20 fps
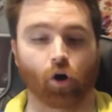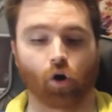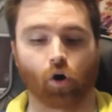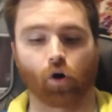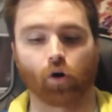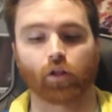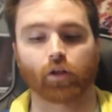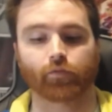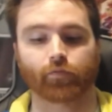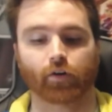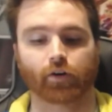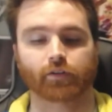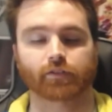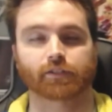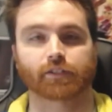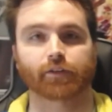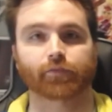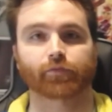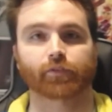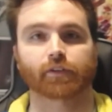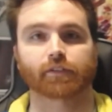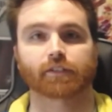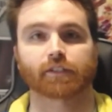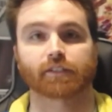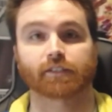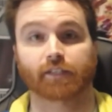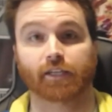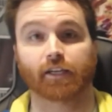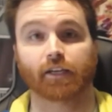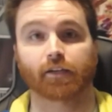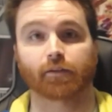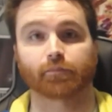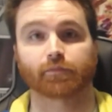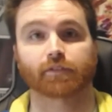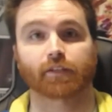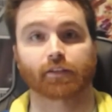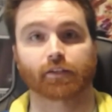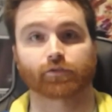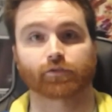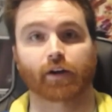All of our different
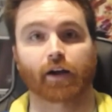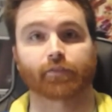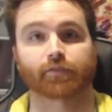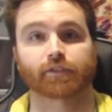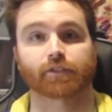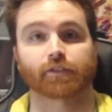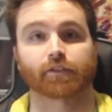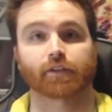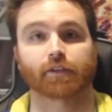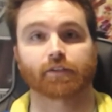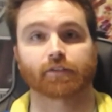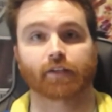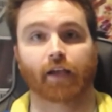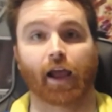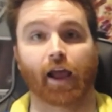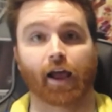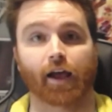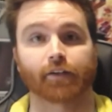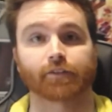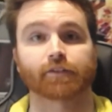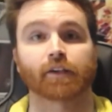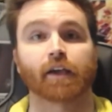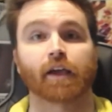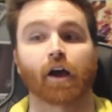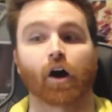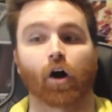teams that the draft series has